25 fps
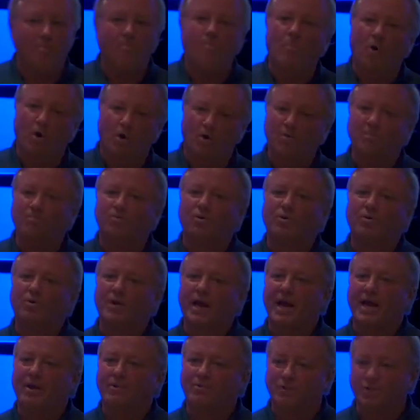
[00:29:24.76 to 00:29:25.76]
multiple
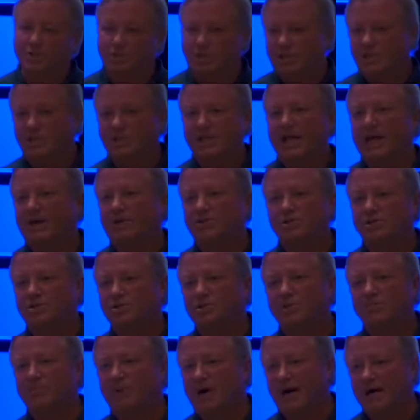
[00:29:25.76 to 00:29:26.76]
languages down to
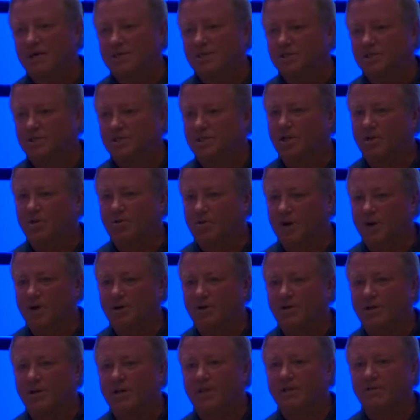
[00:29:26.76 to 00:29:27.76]
the boxes that are
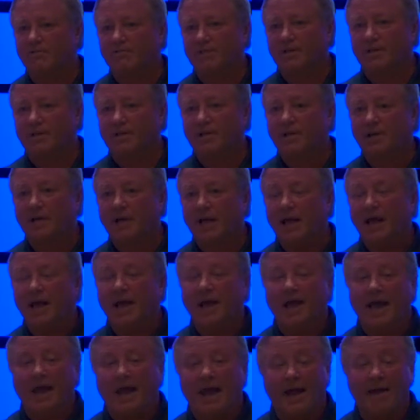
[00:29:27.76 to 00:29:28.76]
underneath of it,
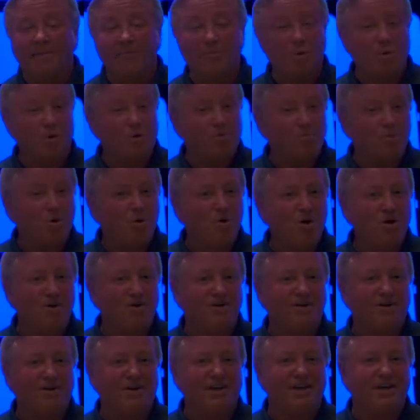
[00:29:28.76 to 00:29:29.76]
and more
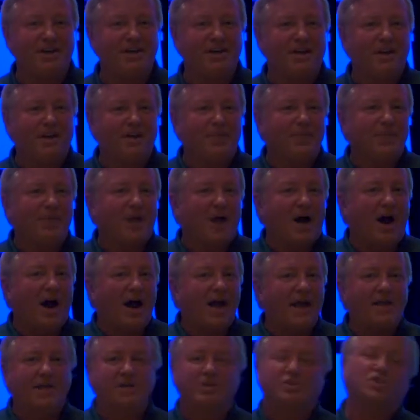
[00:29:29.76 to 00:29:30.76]
importantly,
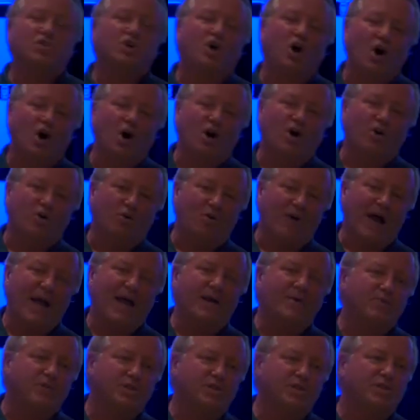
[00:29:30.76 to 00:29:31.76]
I can talk
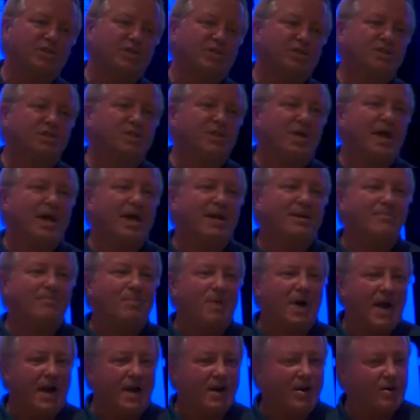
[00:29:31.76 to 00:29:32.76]
languages that
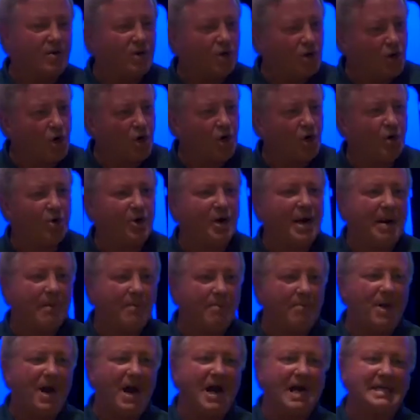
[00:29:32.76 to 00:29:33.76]
my
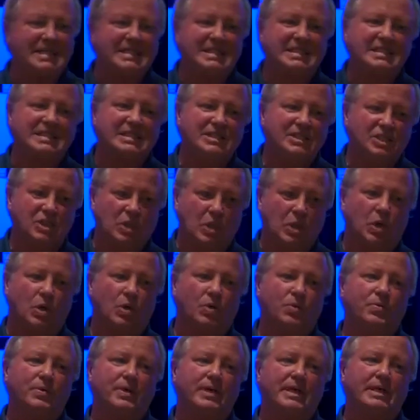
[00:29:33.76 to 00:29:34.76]
current boxes
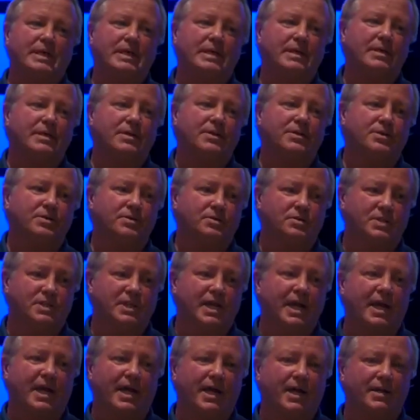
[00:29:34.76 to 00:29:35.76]
already
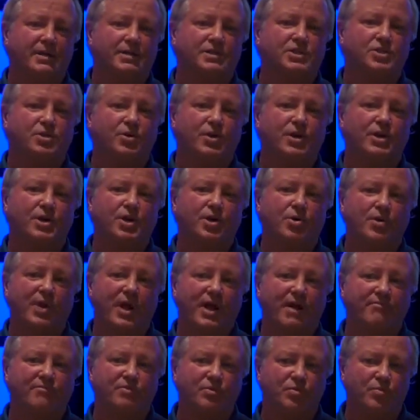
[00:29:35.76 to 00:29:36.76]
understand, so I don't
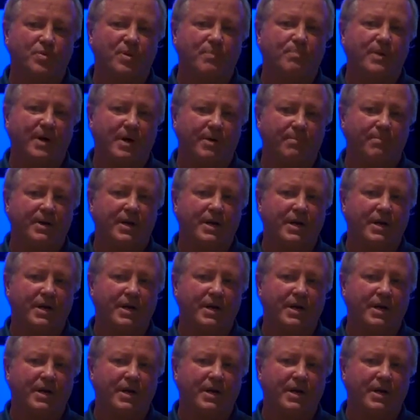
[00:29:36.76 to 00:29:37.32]
have to rip out my